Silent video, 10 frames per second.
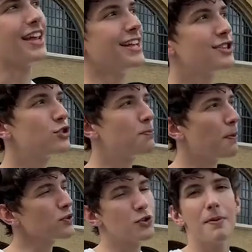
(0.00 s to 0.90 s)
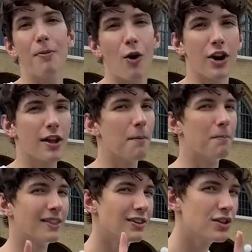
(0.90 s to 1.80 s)
It's supposed to be boring,
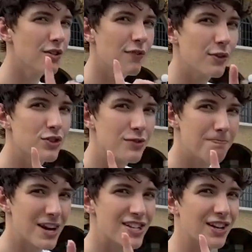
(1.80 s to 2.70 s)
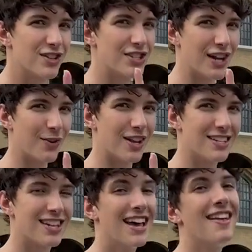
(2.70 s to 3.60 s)
but there's a few magical
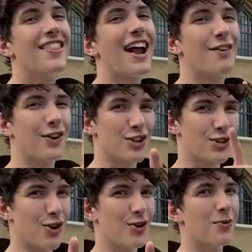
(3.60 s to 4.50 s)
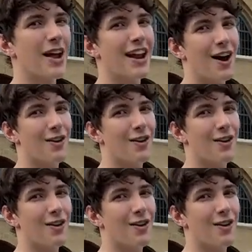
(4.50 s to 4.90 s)
secrets that I'm gonna show you right now.